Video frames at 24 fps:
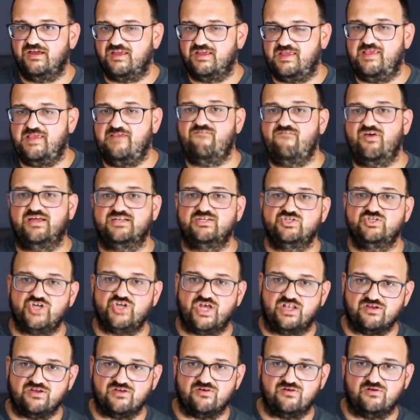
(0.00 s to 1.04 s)

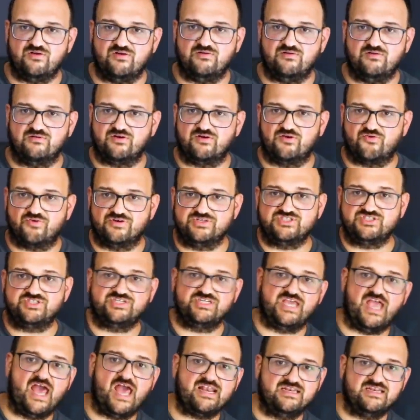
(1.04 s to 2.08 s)
evangelical
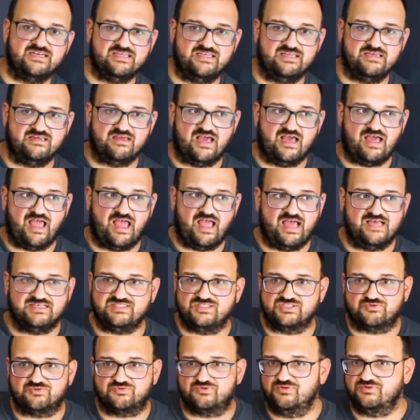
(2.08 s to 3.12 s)
Christianity has
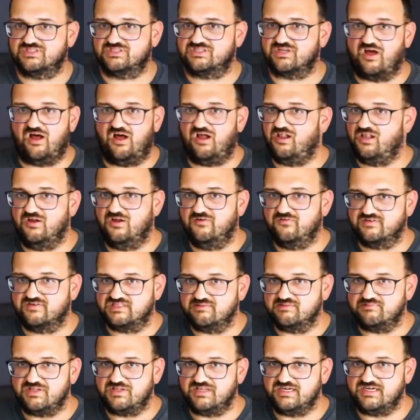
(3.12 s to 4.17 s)
its roots all over
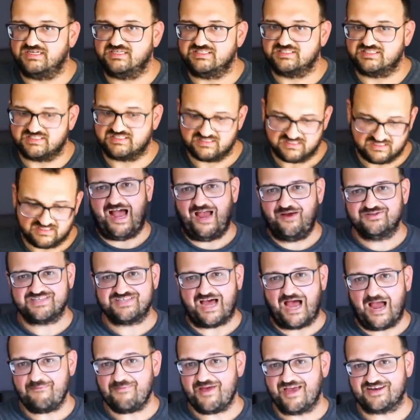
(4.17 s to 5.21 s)
the place.
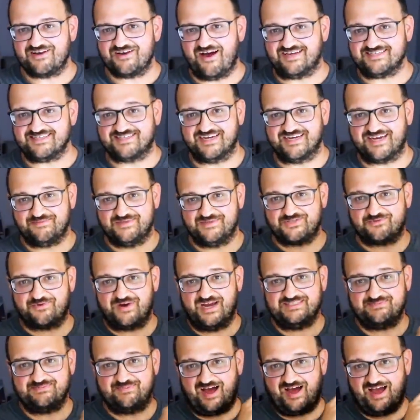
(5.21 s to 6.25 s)
I'm agnostic and was
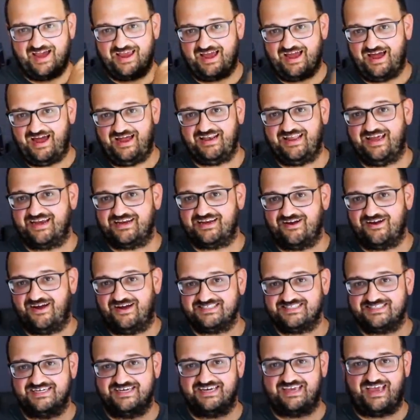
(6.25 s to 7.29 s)
raised by an
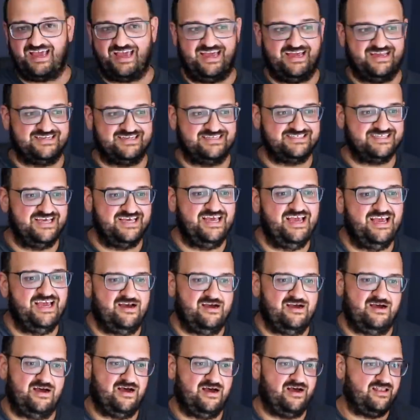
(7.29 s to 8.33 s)
agnostic and
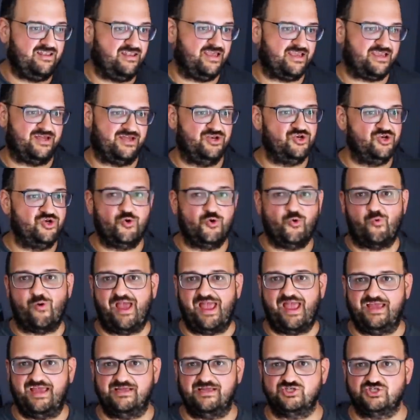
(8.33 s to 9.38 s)
like a new
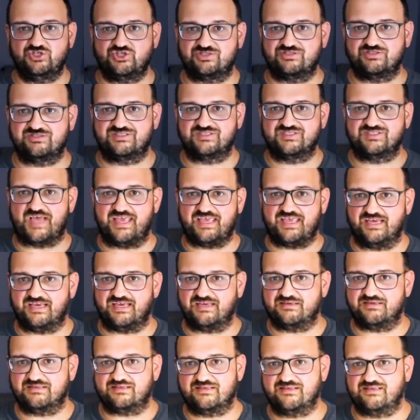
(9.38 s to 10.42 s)
age psychic